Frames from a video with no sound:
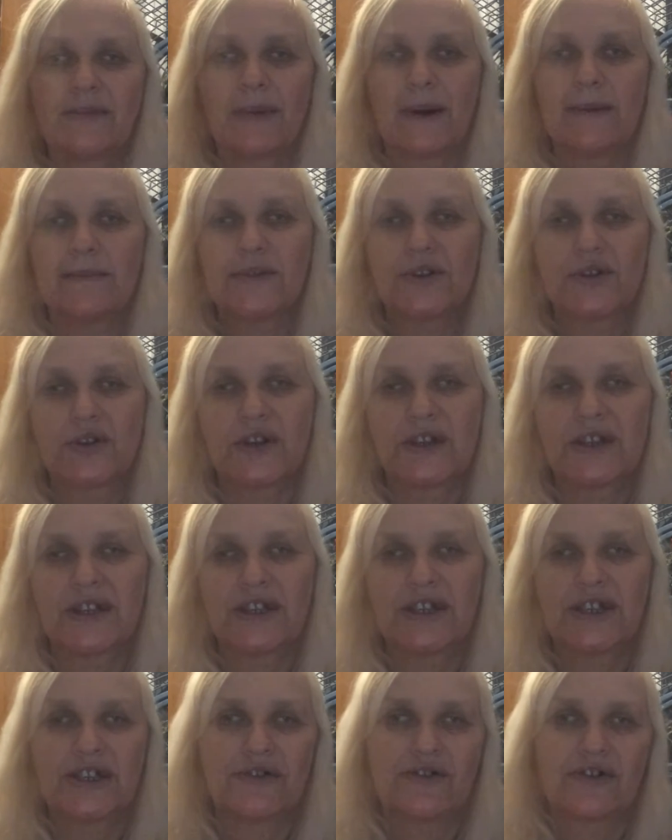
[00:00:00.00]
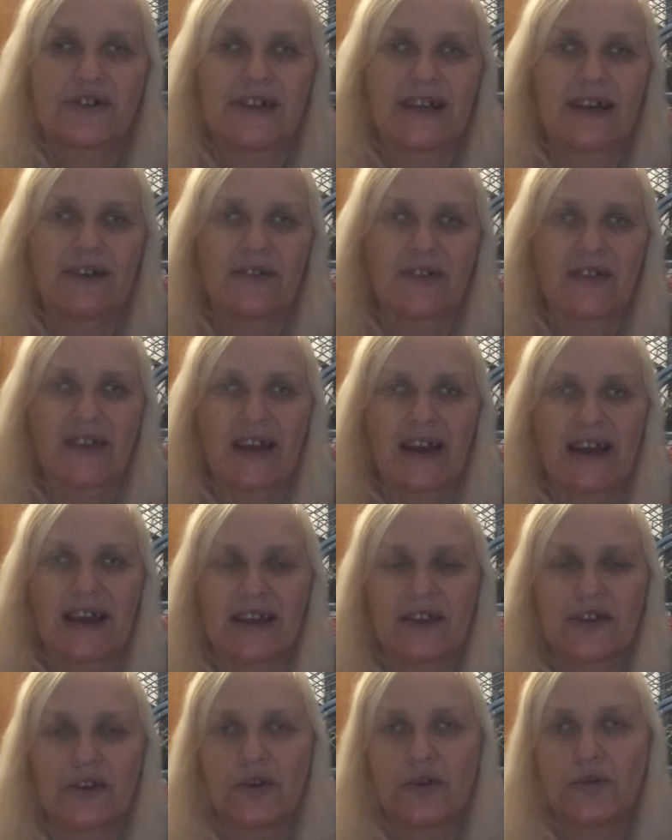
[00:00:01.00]
mum joined the children
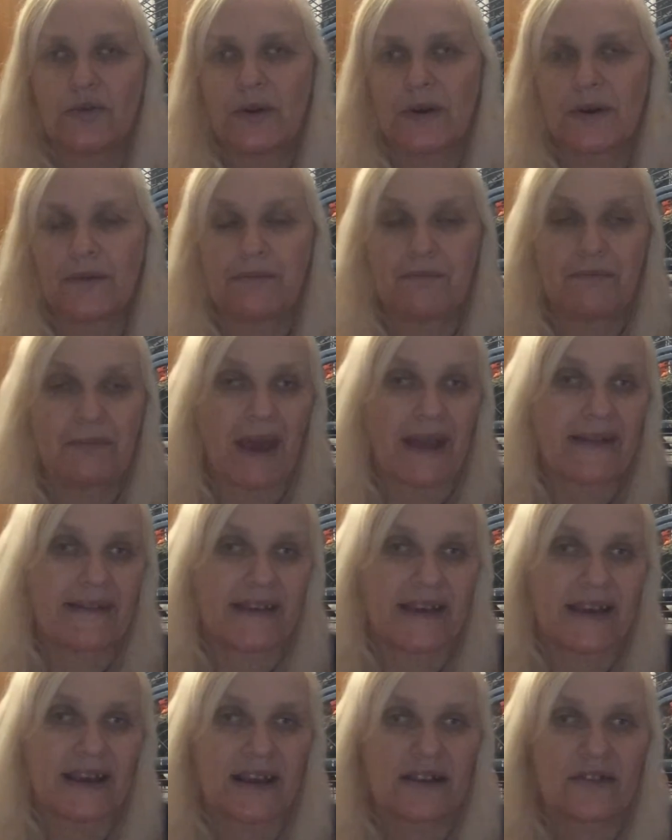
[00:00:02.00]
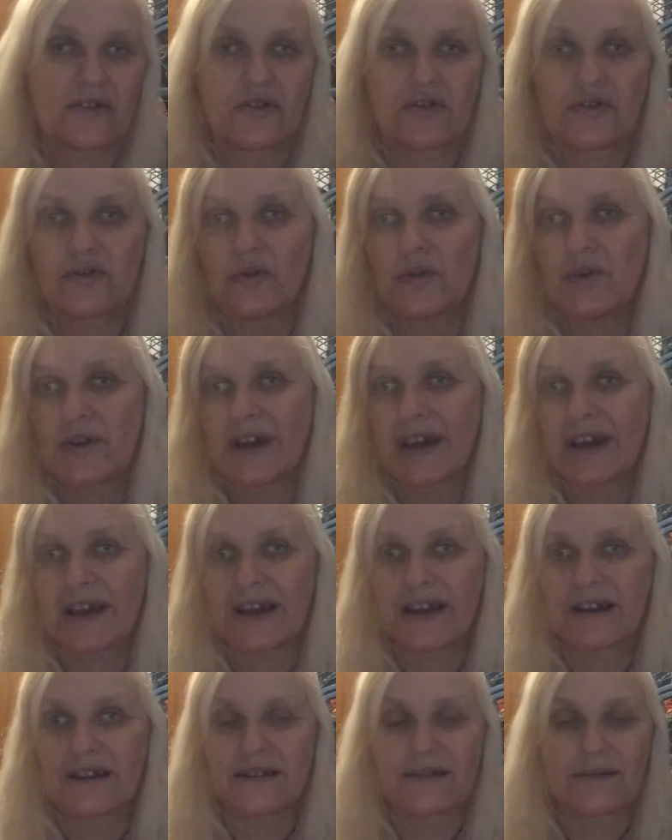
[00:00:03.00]
outside, who were petting and stroking
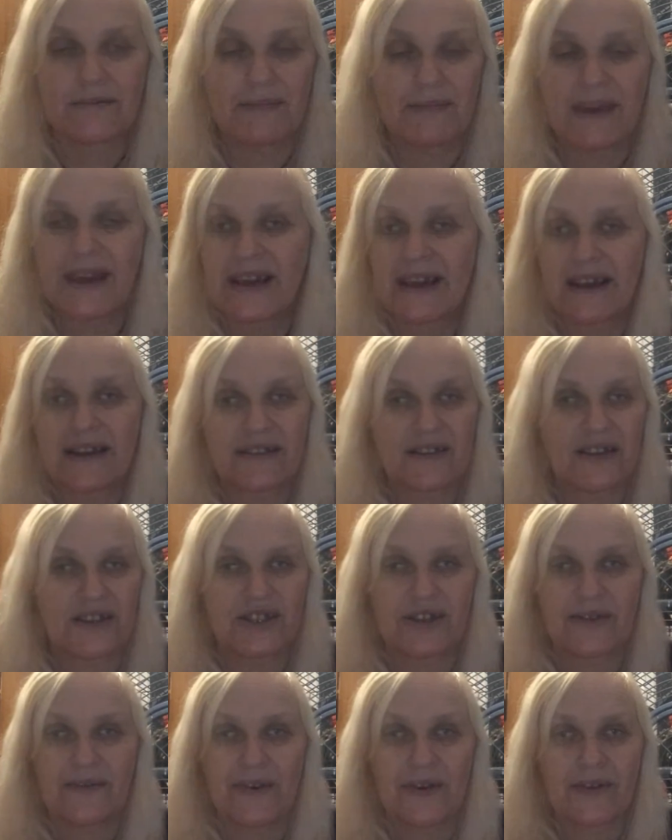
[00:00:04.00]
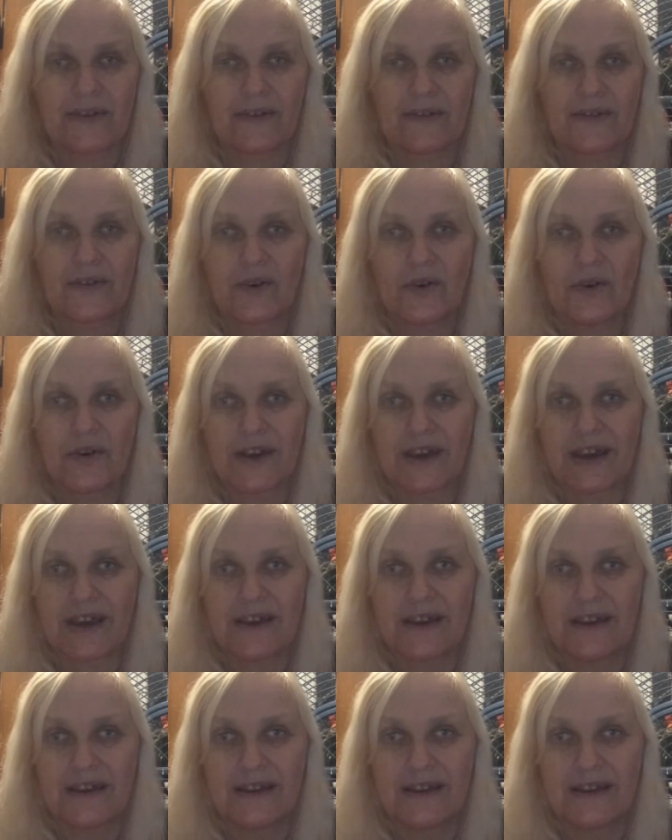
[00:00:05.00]
and making such a fuss of Cocky.